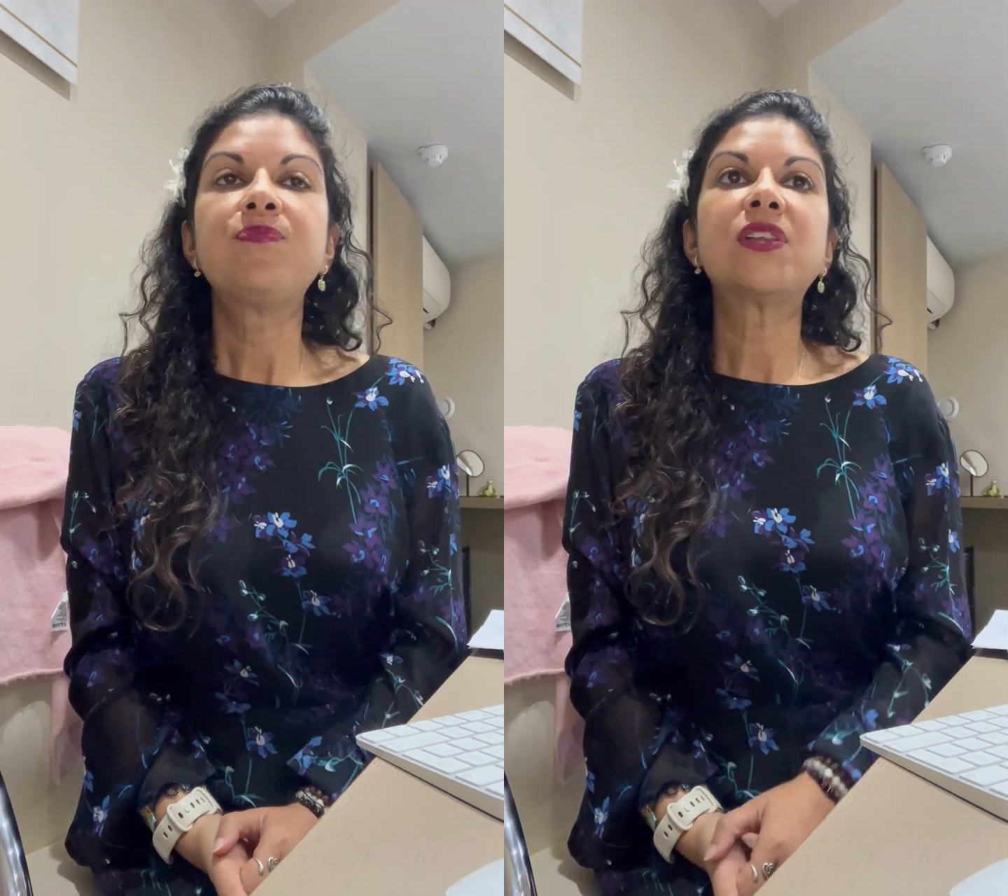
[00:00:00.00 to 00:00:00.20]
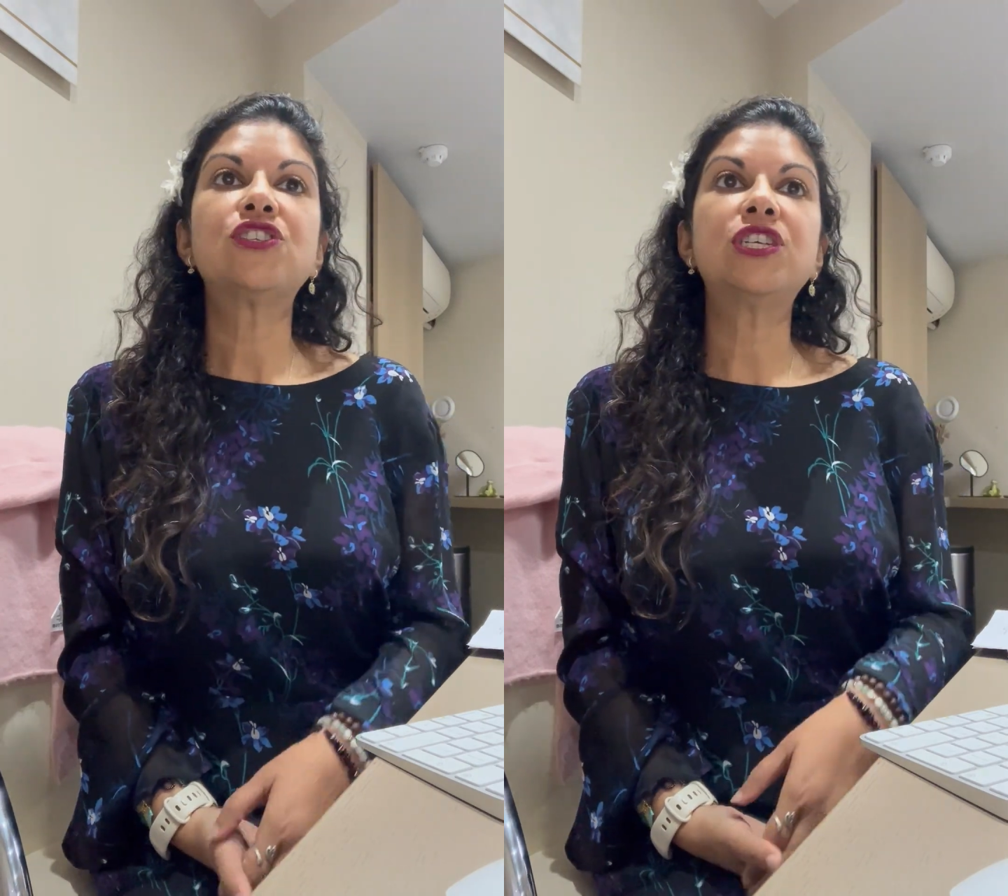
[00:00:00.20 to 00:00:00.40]

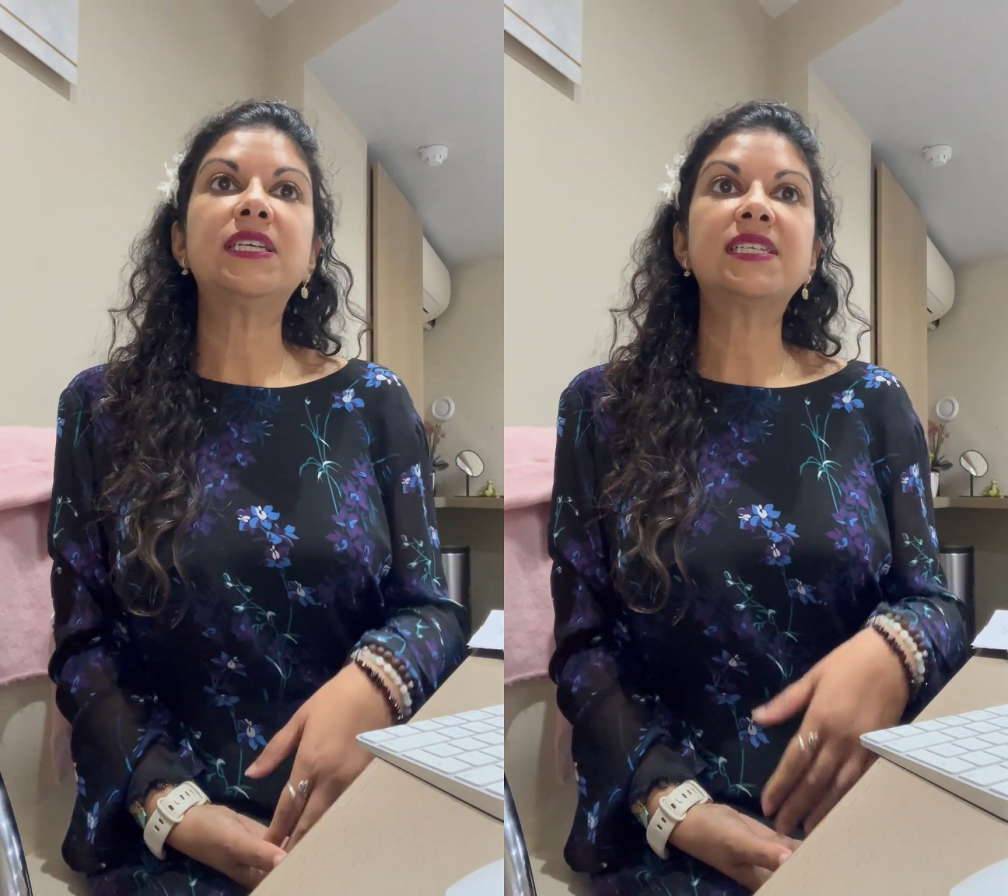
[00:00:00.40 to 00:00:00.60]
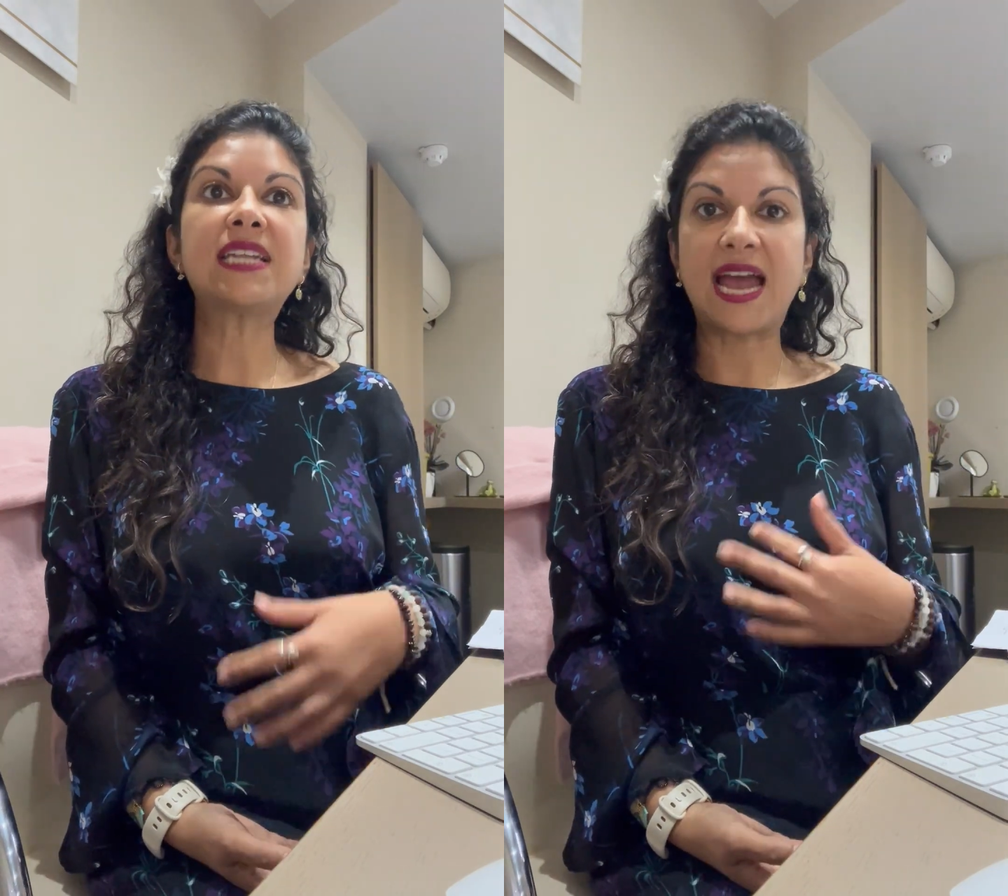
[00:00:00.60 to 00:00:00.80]
She
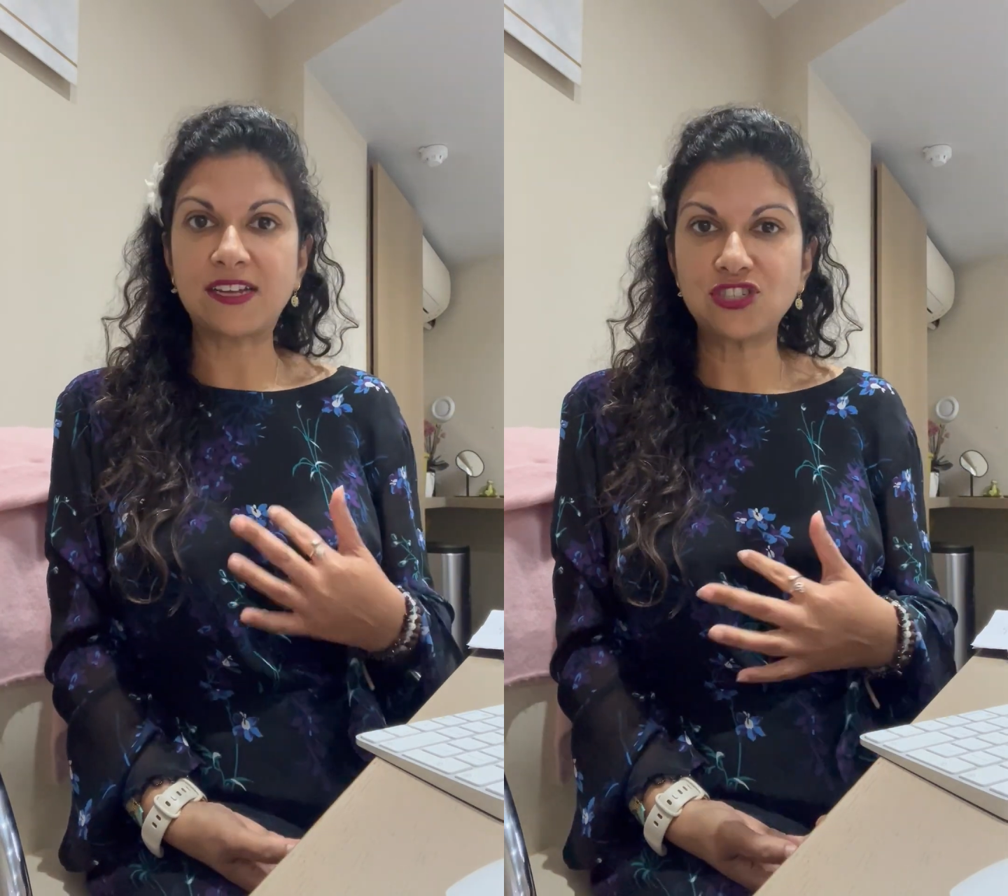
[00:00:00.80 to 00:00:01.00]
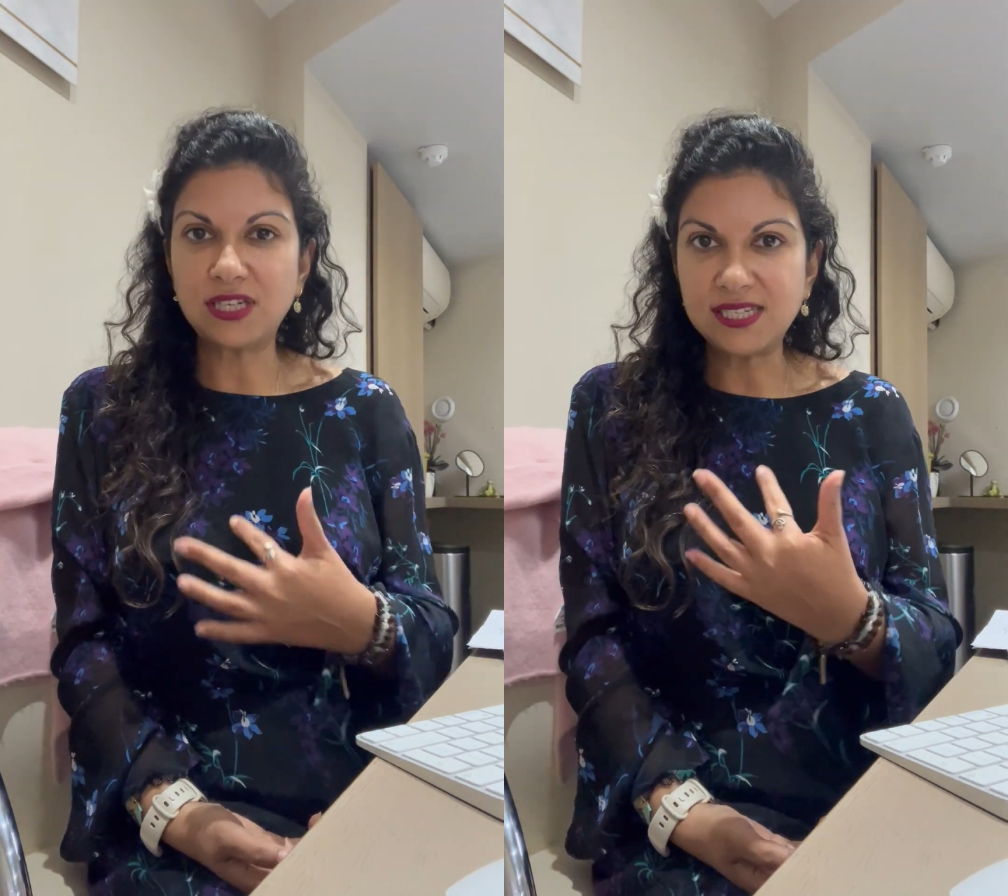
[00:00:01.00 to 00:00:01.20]
did
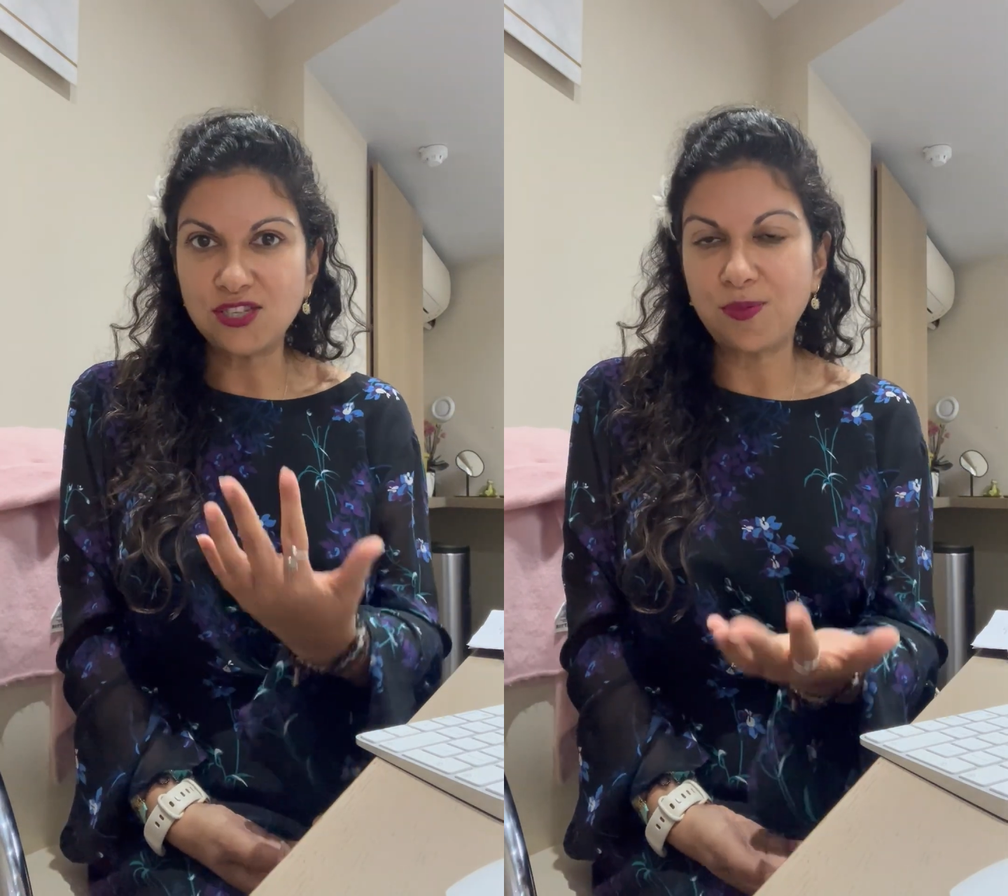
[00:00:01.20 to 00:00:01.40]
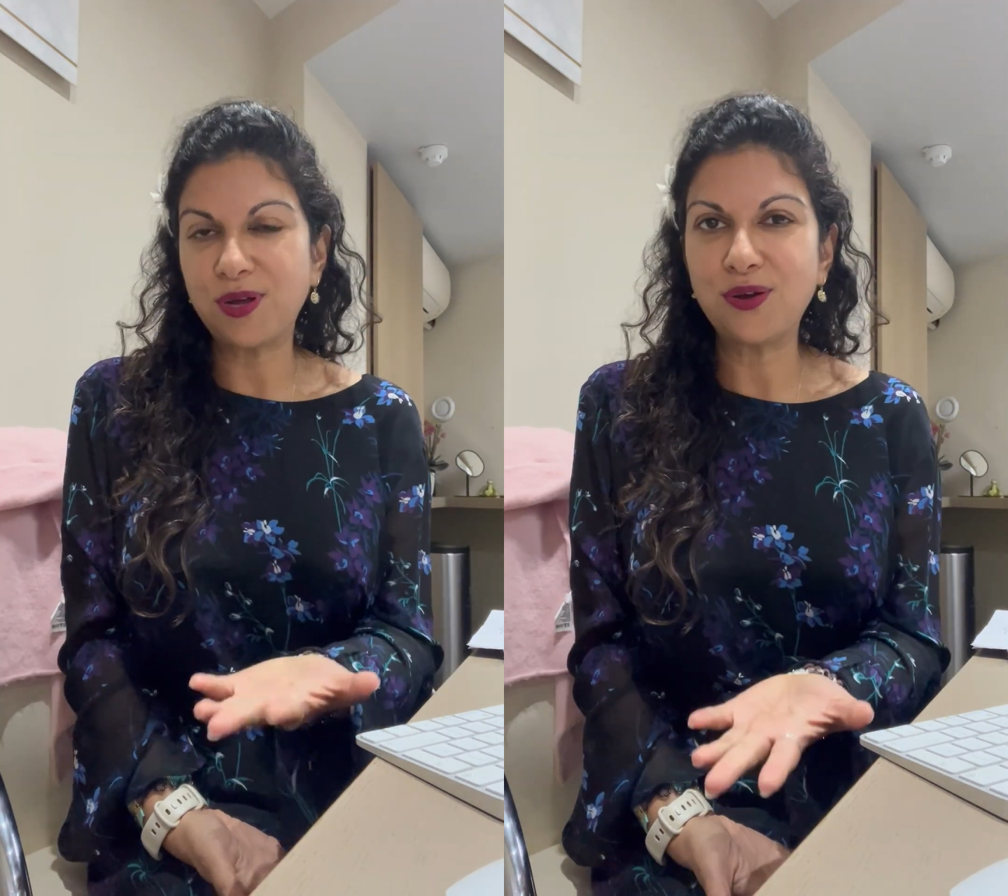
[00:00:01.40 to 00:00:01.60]
actually
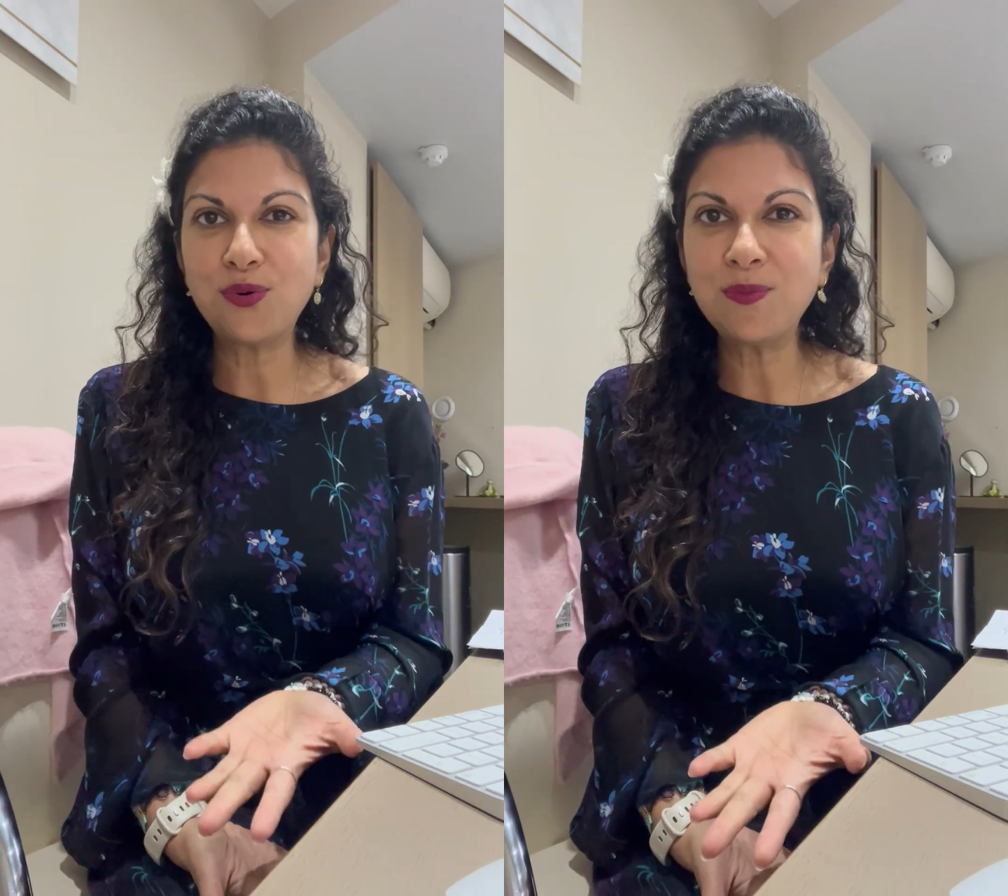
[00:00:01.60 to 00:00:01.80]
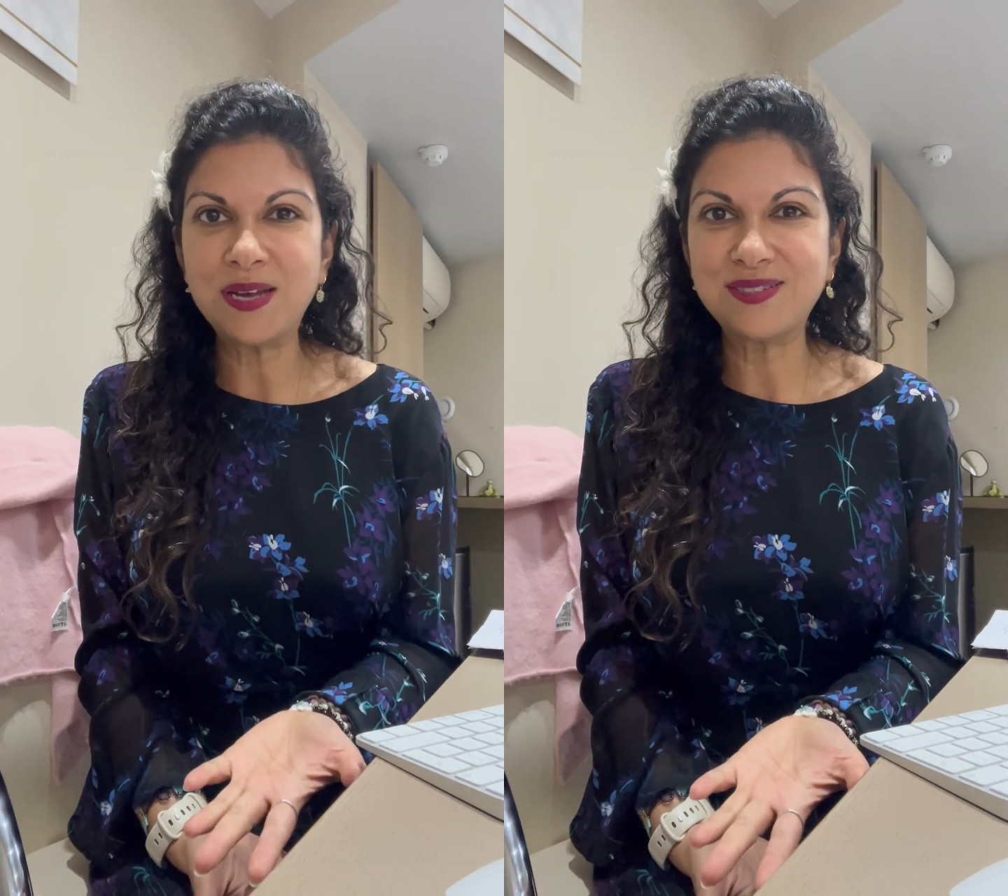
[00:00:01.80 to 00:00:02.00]
stop her
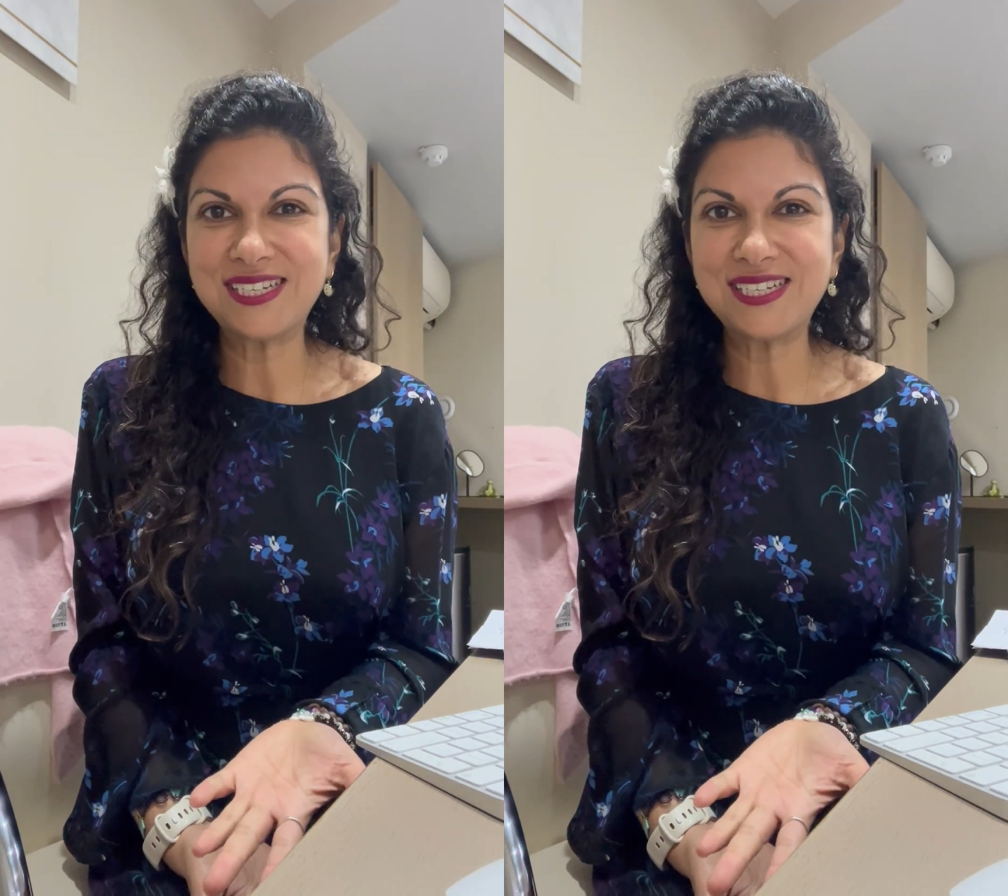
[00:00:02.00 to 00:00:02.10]
hormones